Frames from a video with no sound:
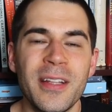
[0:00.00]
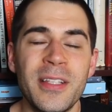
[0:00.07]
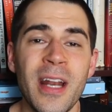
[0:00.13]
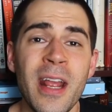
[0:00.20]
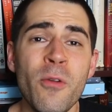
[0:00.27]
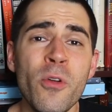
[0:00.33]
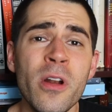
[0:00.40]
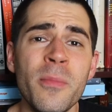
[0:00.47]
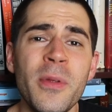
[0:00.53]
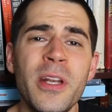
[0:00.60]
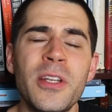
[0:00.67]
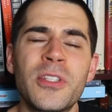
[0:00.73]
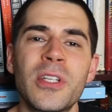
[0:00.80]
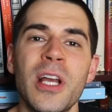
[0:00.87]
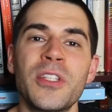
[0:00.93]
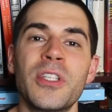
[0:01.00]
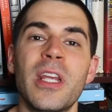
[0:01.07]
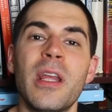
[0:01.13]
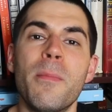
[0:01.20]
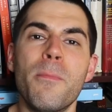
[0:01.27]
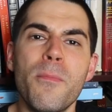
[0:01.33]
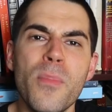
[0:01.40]
Today we're going to be
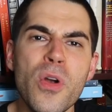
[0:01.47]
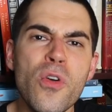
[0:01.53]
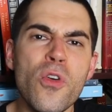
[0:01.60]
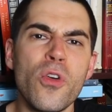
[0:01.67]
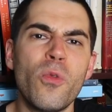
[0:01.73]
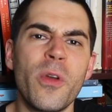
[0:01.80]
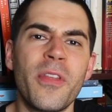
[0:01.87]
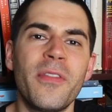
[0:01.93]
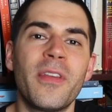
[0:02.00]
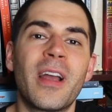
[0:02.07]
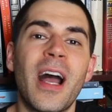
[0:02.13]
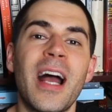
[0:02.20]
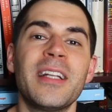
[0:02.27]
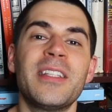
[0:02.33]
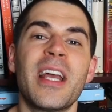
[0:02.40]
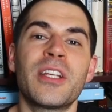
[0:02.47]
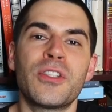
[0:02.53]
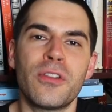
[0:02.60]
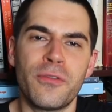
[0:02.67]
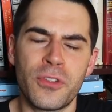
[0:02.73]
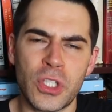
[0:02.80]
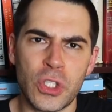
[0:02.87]
discussing mood within the
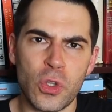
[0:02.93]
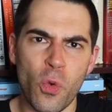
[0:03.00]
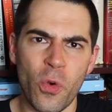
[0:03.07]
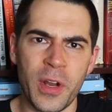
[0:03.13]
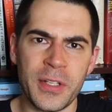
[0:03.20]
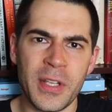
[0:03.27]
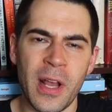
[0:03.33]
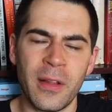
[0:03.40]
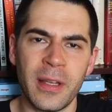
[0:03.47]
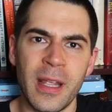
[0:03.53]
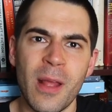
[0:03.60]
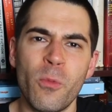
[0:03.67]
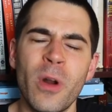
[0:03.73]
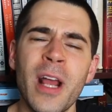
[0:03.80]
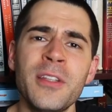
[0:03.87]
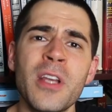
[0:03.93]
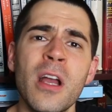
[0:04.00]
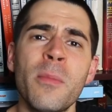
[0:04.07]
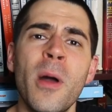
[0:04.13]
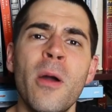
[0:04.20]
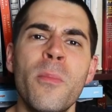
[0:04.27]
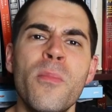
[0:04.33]
context of storytelling. And when I
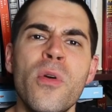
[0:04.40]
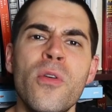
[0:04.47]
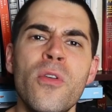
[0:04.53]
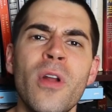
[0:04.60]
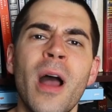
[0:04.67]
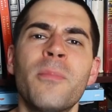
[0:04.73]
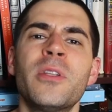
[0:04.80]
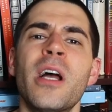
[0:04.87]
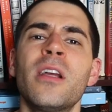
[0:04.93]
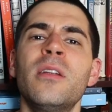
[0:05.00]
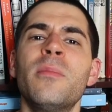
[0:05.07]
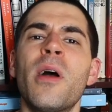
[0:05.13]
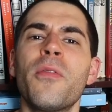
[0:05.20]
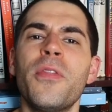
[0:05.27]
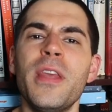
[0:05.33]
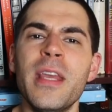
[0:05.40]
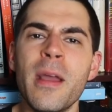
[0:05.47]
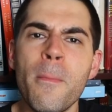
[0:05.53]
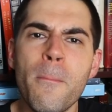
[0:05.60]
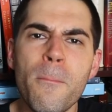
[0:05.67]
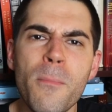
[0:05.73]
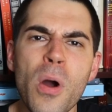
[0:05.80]
talk about mood, I'm talking about
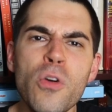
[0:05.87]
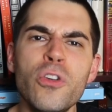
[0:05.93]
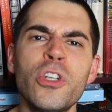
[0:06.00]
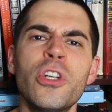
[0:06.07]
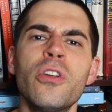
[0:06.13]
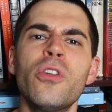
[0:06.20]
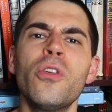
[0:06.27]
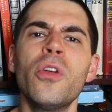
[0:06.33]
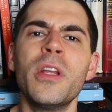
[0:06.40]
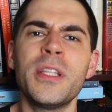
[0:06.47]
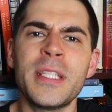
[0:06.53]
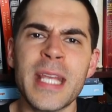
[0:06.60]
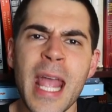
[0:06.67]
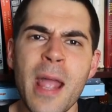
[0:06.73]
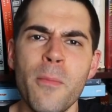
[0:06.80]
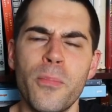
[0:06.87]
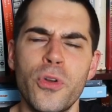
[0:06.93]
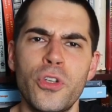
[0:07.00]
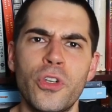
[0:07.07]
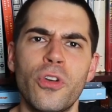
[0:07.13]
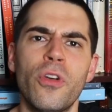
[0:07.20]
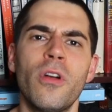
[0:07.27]
the emotional
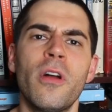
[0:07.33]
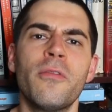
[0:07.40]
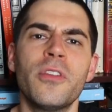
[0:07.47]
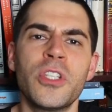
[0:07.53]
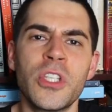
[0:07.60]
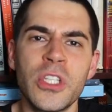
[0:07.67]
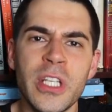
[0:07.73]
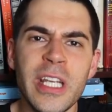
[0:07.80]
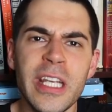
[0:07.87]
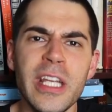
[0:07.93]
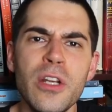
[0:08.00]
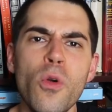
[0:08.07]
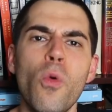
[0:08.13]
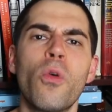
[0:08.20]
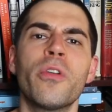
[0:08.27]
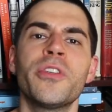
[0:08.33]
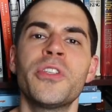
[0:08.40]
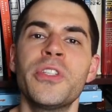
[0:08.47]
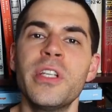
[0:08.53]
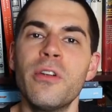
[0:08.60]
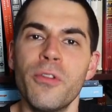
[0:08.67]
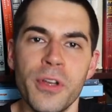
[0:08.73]
temperature of a scene or a
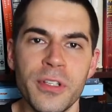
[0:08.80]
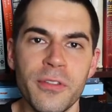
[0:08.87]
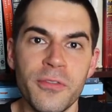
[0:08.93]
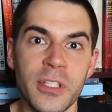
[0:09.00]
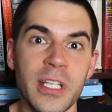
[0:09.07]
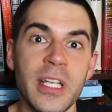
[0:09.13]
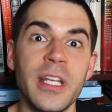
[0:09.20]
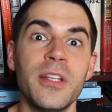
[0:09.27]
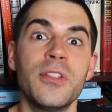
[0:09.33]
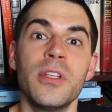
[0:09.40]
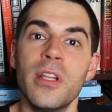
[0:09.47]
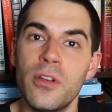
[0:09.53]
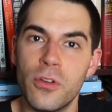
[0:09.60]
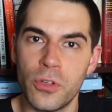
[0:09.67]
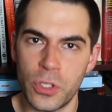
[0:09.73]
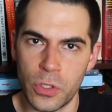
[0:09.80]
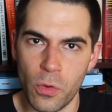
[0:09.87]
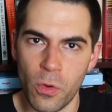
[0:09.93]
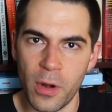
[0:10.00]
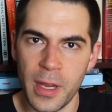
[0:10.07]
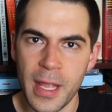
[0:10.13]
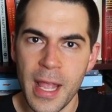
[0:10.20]
series of scenes in your
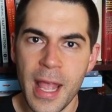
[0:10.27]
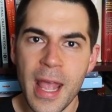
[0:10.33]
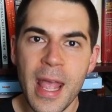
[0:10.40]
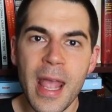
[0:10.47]
story.